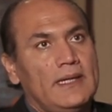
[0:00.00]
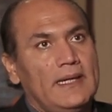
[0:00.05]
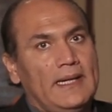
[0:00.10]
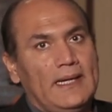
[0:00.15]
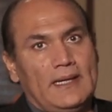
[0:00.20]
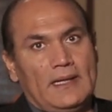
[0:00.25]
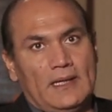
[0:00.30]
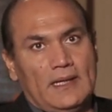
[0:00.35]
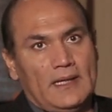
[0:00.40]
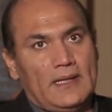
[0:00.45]

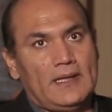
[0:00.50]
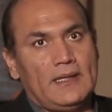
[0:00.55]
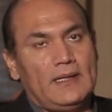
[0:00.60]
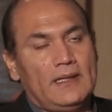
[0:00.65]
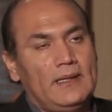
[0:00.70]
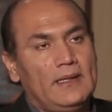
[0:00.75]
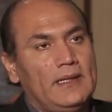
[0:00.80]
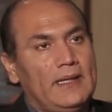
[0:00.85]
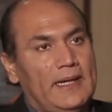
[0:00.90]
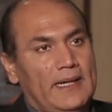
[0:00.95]
And
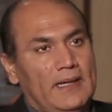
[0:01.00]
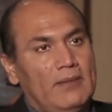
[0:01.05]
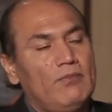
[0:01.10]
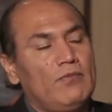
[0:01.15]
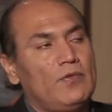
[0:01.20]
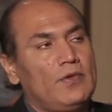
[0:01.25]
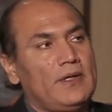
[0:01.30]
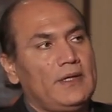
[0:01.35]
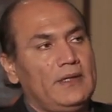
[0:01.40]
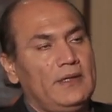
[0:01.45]
I am
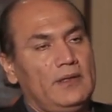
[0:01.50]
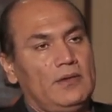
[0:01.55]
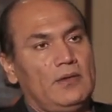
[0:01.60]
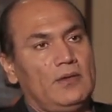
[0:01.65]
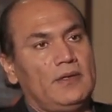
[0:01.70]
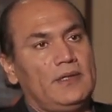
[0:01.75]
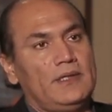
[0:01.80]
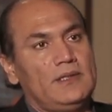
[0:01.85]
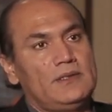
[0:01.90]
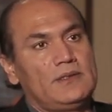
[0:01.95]
working
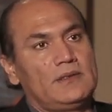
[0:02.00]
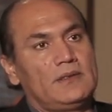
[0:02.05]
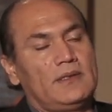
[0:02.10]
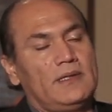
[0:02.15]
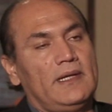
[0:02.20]
on it